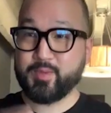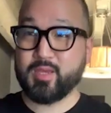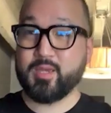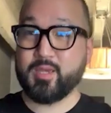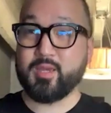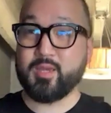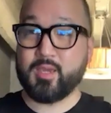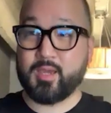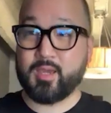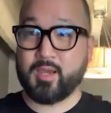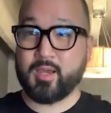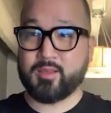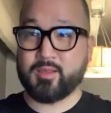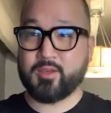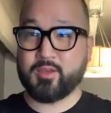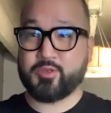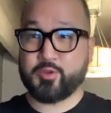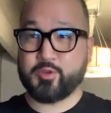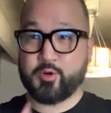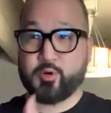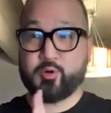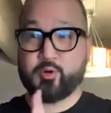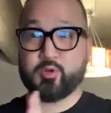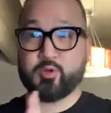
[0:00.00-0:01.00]
And the
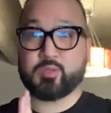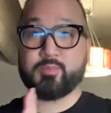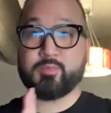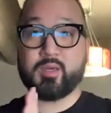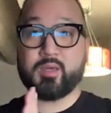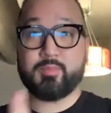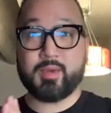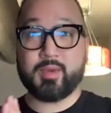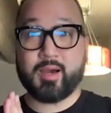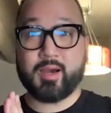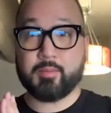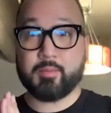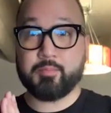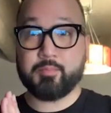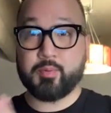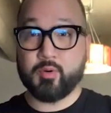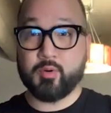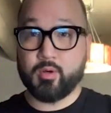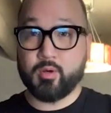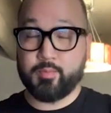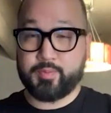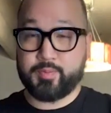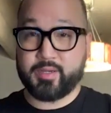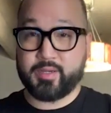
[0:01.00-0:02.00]
third was me behind a
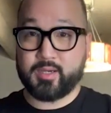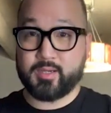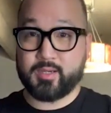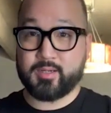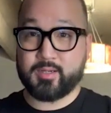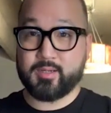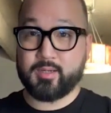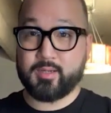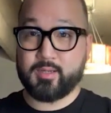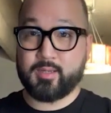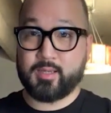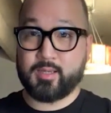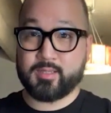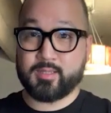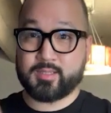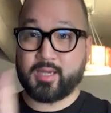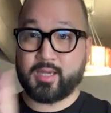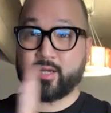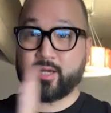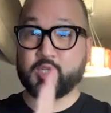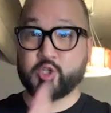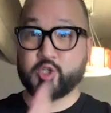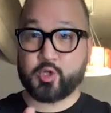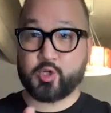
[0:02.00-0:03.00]
pulpit inside a
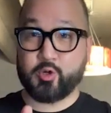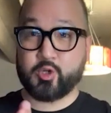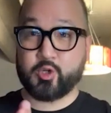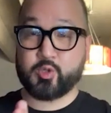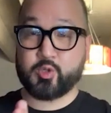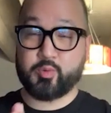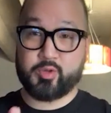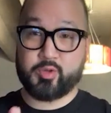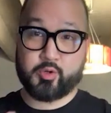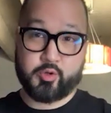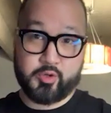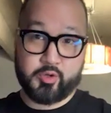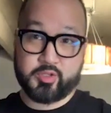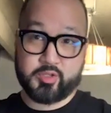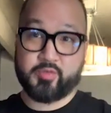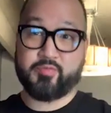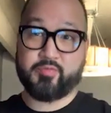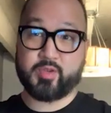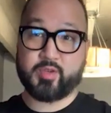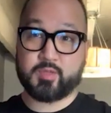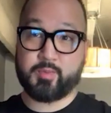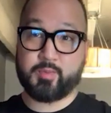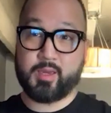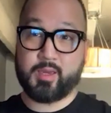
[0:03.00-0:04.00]
church with a crucifix
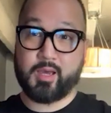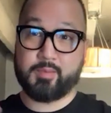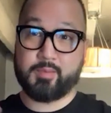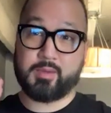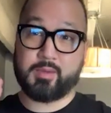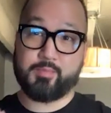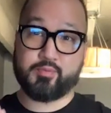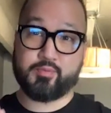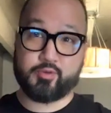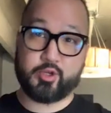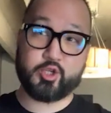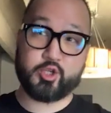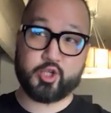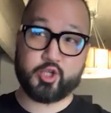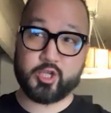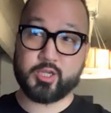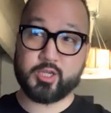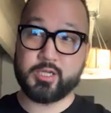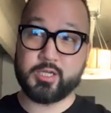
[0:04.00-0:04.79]
behind me preaching.